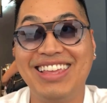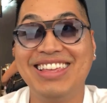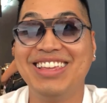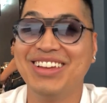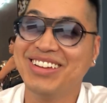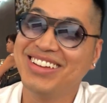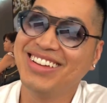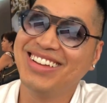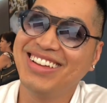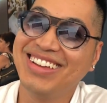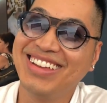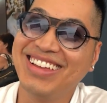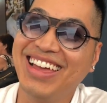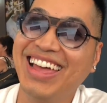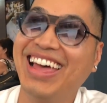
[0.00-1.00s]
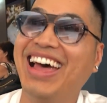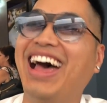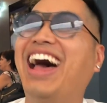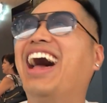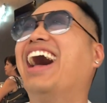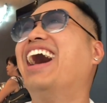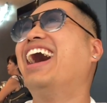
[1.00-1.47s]
Yeah.
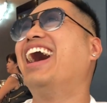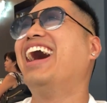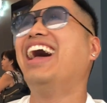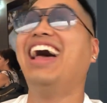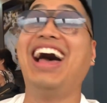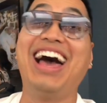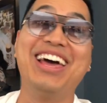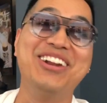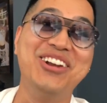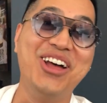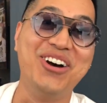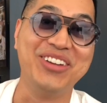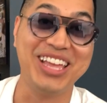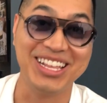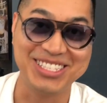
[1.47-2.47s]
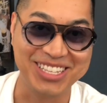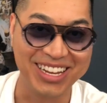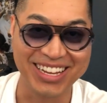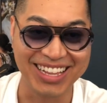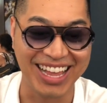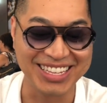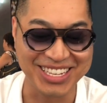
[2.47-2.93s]
I don't know. He had
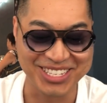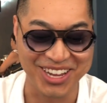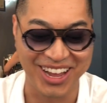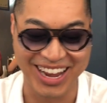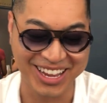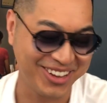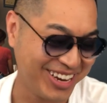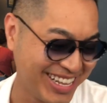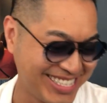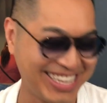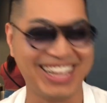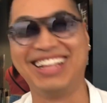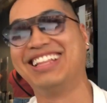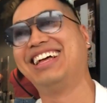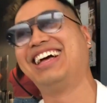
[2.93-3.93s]
sunglasses on. I couldn't tell.